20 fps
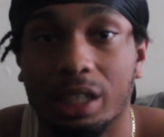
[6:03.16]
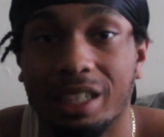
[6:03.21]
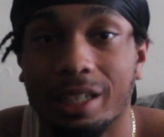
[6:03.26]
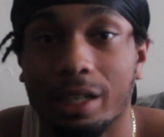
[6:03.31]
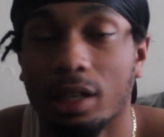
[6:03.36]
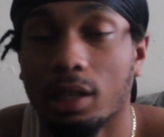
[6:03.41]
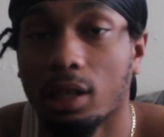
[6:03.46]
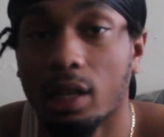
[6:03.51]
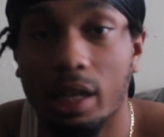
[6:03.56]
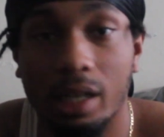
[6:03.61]

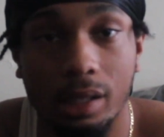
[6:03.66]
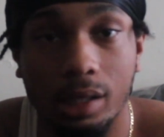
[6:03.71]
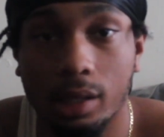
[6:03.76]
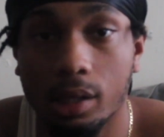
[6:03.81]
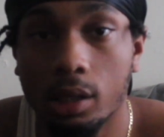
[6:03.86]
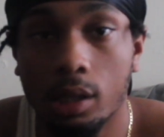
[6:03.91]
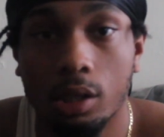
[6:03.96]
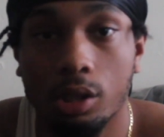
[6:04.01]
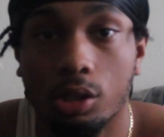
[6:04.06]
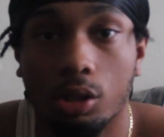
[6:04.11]
eating
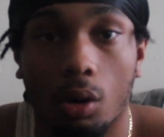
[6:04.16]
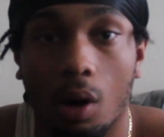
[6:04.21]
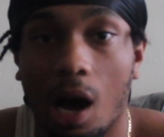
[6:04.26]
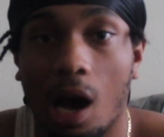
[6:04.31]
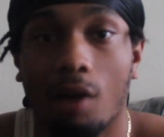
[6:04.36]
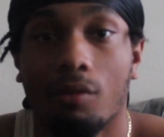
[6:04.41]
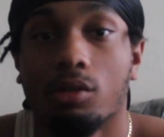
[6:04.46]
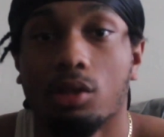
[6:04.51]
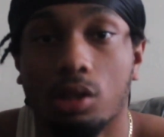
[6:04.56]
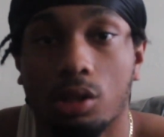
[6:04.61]
less. So
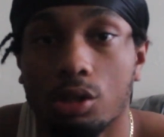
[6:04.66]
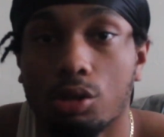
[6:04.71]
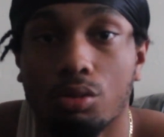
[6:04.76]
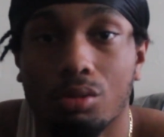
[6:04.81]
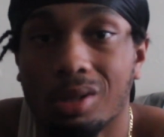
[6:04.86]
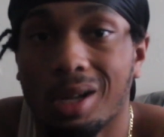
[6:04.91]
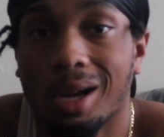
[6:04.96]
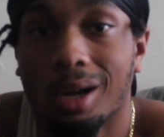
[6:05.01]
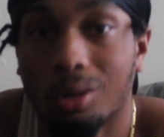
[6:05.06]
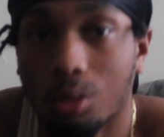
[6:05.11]
obviously
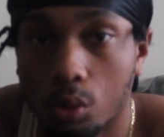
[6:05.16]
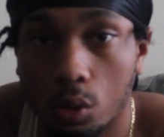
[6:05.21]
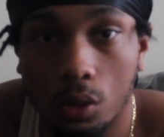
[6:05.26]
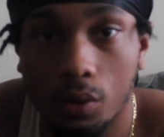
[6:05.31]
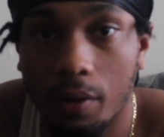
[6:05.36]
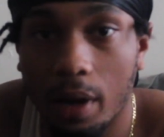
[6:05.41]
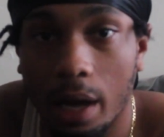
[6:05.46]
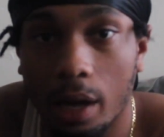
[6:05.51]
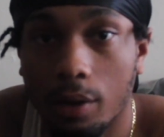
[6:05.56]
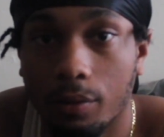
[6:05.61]
you're gonna lose
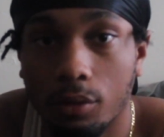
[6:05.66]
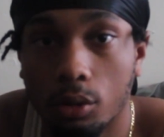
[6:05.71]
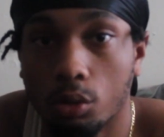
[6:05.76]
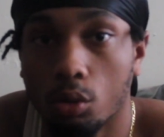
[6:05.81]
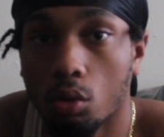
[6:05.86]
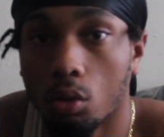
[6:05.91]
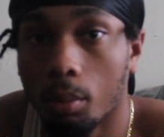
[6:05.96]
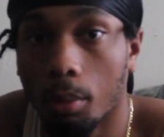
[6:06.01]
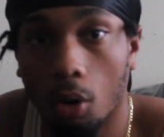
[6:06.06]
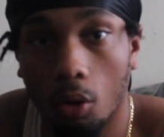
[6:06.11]
fat if you're
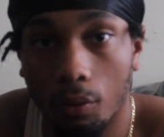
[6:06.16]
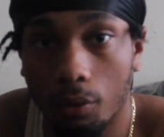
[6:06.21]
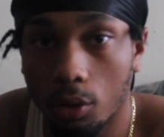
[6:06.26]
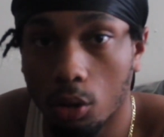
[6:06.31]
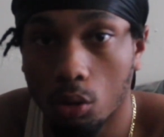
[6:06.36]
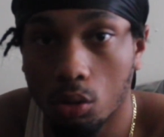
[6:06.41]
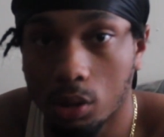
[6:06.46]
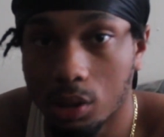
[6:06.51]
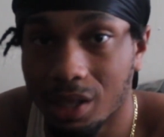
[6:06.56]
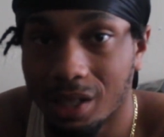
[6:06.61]
doing both of
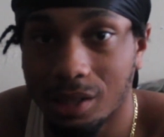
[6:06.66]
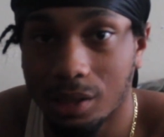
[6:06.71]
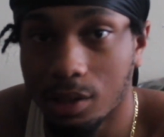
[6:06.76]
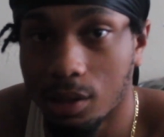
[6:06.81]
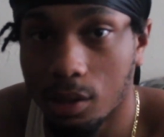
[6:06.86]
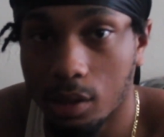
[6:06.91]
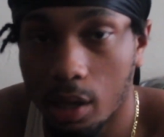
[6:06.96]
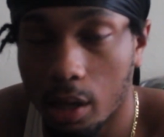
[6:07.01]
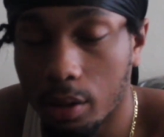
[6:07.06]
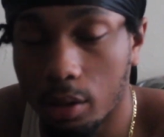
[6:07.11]
those things
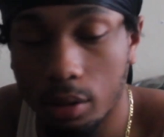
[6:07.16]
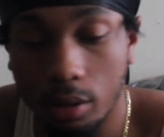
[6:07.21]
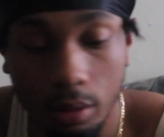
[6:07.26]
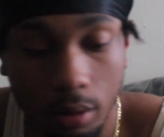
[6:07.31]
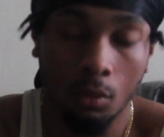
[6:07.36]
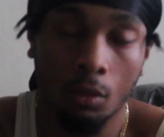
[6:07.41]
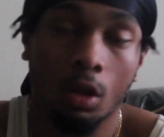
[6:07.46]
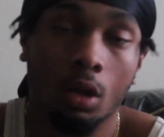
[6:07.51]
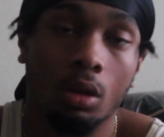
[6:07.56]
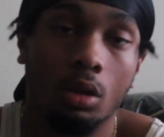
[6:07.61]
together.
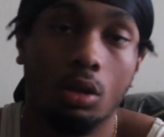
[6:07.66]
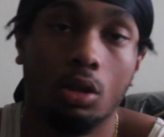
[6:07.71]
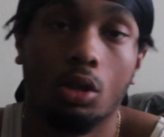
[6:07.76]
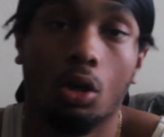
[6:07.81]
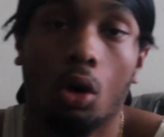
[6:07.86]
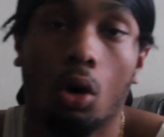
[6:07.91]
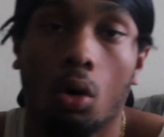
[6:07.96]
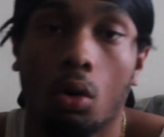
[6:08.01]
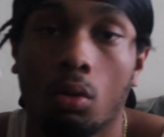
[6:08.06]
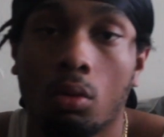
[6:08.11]

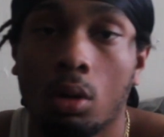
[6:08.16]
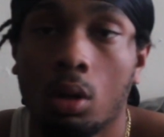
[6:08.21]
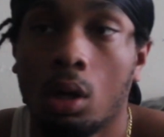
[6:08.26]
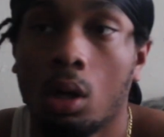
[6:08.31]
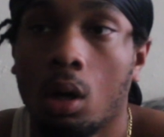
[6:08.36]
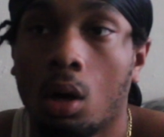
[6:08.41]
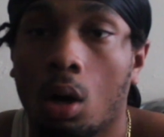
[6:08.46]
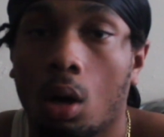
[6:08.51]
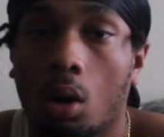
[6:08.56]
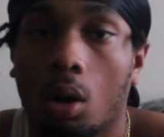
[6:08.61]
So
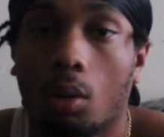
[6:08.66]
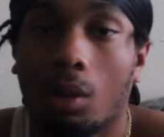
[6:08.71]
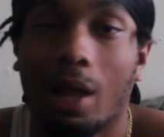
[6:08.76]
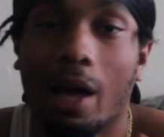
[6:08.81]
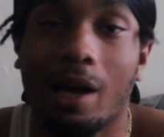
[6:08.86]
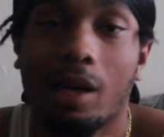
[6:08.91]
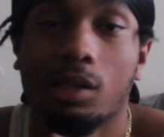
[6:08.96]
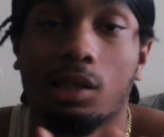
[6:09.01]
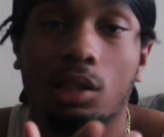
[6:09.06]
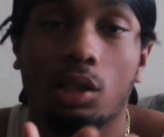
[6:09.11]

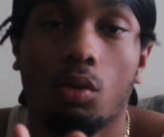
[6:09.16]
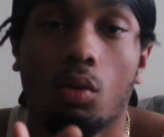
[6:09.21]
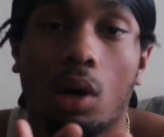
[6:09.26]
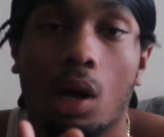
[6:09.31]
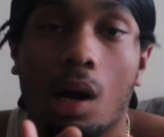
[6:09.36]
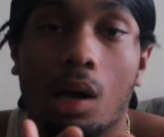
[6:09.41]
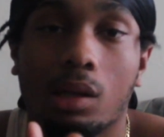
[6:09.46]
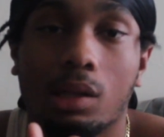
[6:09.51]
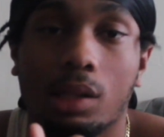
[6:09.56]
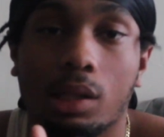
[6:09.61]
lastly,
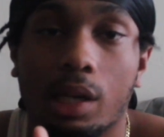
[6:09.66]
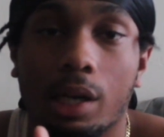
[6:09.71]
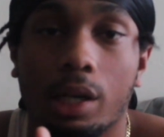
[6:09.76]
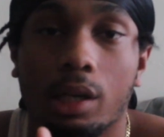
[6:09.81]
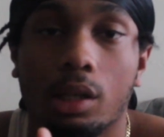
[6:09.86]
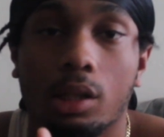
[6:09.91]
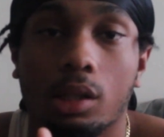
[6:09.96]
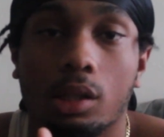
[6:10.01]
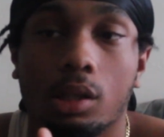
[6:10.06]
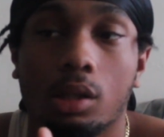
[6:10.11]
what I'll say
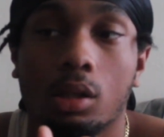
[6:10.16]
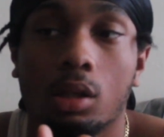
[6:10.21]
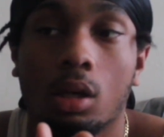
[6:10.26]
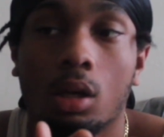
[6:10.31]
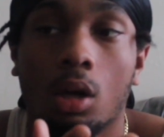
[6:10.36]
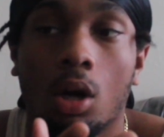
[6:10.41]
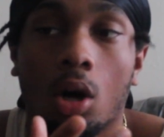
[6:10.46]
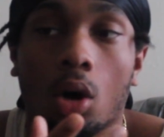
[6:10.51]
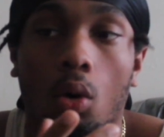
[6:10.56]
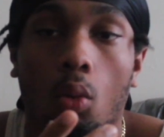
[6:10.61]
is,
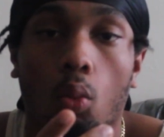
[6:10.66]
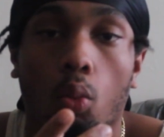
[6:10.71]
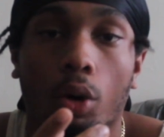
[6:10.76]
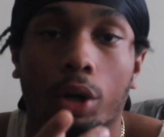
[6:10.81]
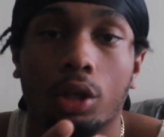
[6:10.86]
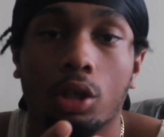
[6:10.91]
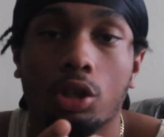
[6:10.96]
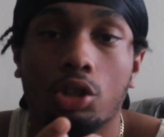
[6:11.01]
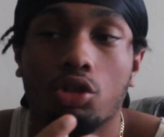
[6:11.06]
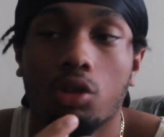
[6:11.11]

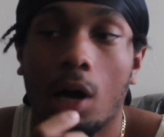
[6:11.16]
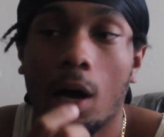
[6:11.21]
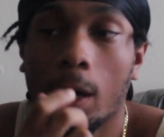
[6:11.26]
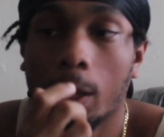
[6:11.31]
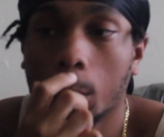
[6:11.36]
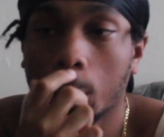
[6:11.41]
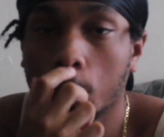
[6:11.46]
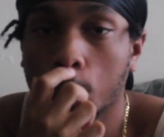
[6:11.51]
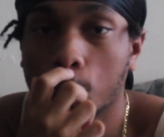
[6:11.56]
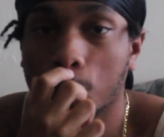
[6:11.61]
when you're
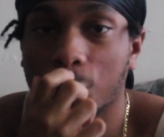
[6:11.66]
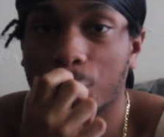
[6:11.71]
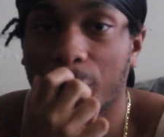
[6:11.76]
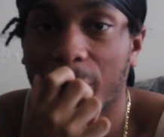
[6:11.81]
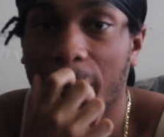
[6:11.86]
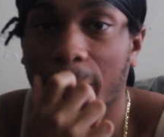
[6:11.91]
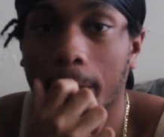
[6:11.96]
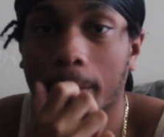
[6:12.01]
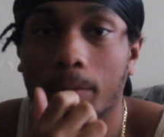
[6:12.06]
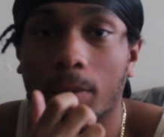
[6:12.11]
trying to lose
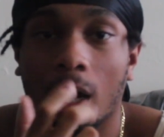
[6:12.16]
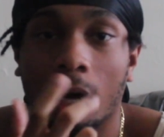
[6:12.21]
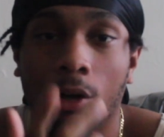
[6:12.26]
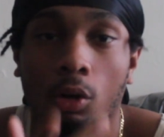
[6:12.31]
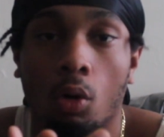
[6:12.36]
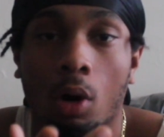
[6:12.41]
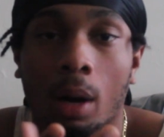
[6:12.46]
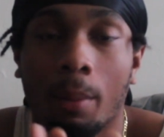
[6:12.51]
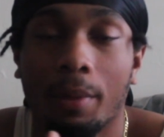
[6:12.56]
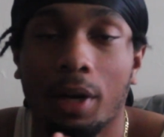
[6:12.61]
fat, I
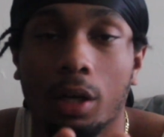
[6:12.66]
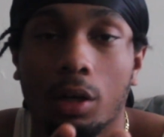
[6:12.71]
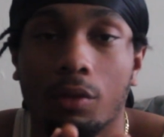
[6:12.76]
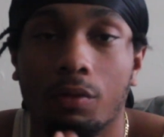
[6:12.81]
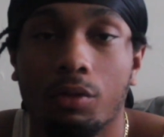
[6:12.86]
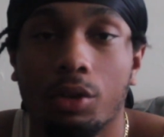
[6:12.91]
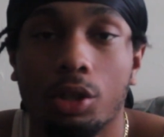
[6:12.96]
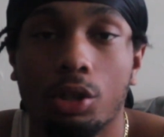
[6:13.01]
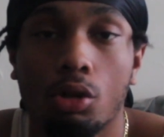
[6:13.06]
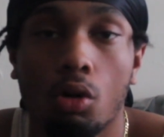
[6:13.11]
know I made
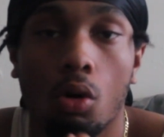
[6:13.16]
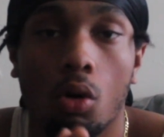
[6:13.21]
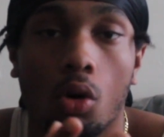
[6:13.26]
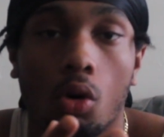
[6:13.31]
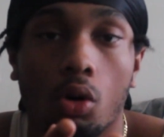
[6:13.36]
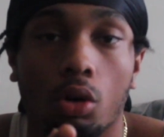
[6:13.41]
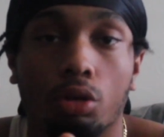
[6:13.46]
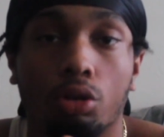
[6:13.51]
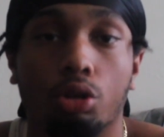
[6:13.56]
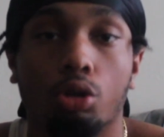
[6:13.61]
a video
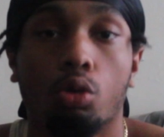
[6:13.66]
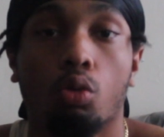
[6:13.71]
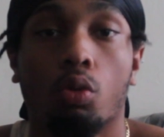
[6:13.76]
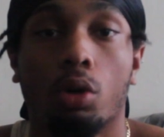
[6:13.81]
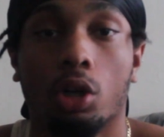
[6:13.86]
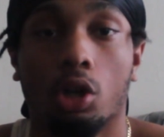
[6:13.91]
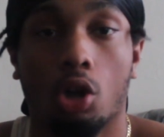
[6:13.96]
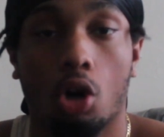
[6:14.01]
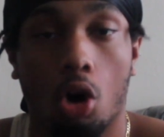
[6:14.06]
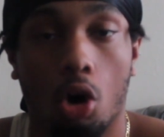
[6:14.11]
on
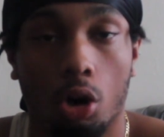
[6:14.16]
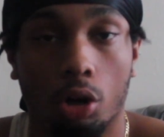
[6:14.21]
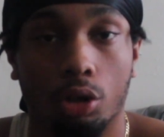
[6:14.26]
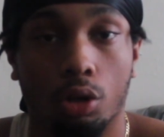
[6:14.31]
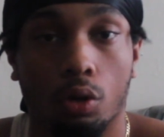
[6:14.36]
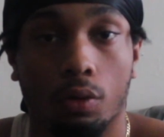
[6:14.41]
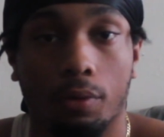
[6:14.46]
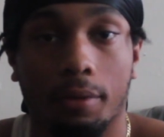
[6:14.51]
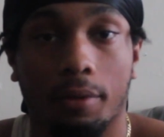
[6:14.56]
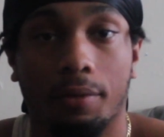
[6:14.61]
doing
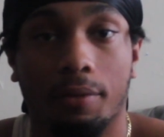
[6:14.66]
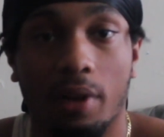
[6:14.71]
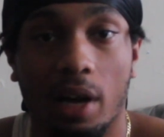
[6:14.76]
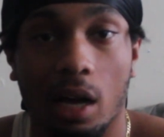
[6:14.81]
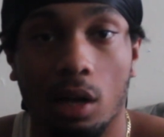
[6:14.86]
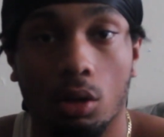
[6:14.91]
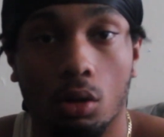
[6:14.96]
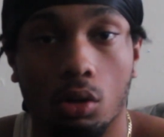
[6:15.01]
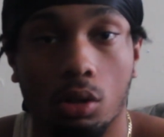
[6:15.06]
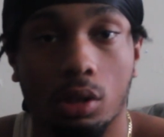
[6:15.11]
cardio for
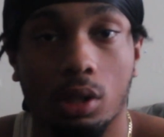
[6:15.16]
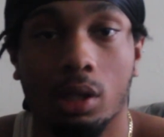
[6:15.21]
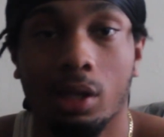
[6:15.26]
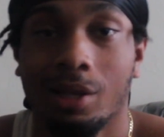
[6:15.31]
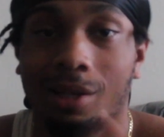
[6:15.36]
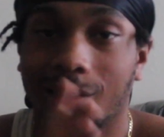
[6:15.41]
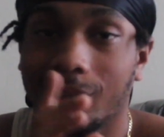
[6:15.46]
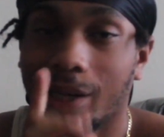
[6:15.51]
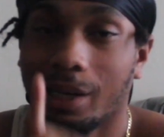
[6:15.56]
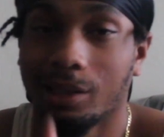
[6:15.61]
fat loss.
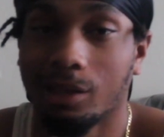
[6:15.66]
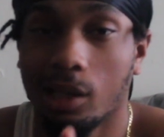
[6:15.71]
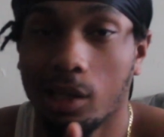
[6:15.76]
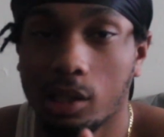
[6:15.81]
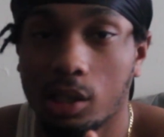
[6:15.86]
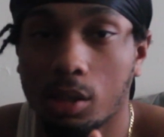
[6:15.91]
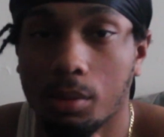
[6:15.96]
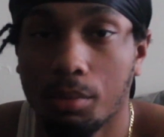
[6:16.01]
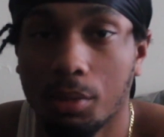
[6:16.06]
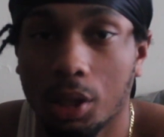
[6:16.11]
That
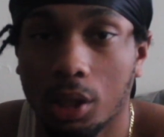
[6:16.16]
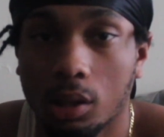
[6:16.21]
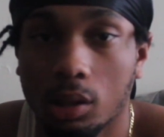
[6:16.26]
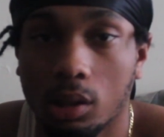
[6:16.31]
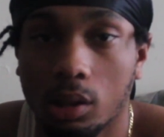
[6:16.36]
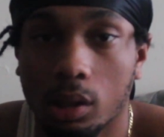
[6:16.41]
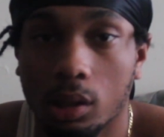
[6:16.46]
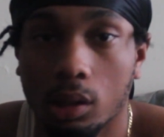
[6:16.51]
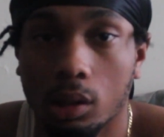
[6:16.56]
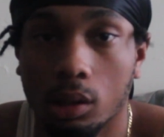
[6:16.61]
doesn't mean
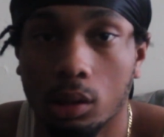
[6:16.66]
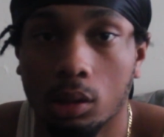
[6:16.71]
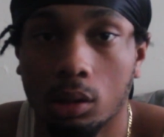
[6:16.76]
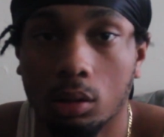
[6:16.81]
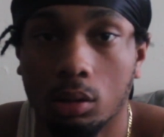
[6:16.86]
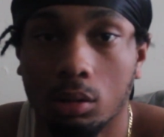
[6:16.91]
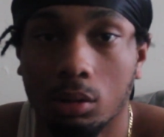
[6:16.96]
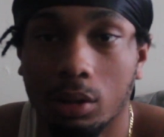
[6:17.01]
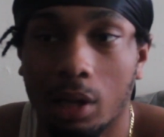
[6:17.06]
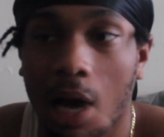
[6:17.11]
to
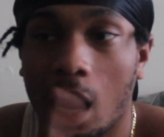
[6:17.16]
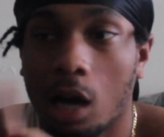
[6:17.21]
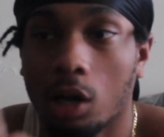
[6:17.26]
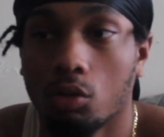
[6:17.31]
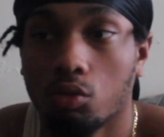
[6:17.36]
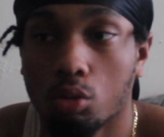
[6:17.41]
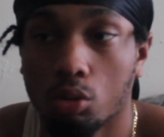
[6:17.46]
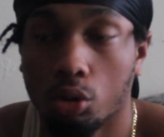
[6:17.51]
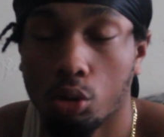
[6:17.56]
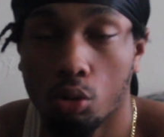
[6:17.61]

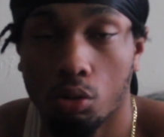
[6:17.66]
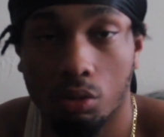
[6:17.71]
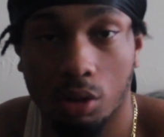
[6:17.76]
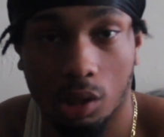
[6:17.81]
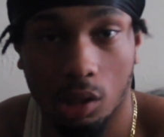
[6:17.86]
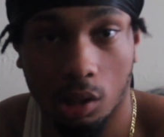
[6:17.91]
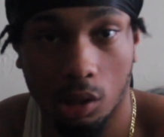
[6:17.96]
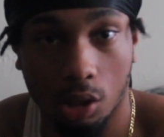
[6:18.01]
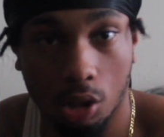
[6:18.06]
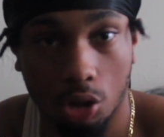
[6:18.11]
not do
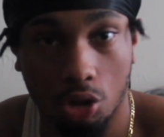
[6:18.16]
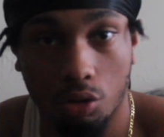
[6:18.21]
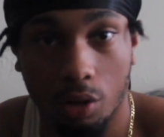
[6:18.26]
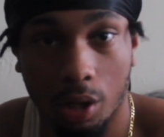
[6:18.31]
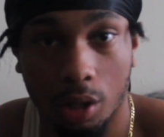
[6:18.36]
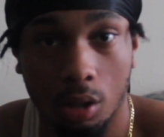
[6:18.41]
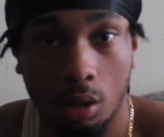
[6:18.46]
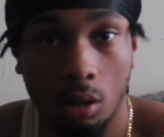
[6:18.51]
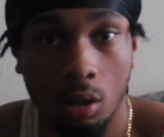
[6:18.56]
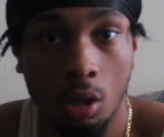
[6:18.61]
resistance
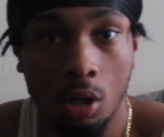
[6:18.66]
training.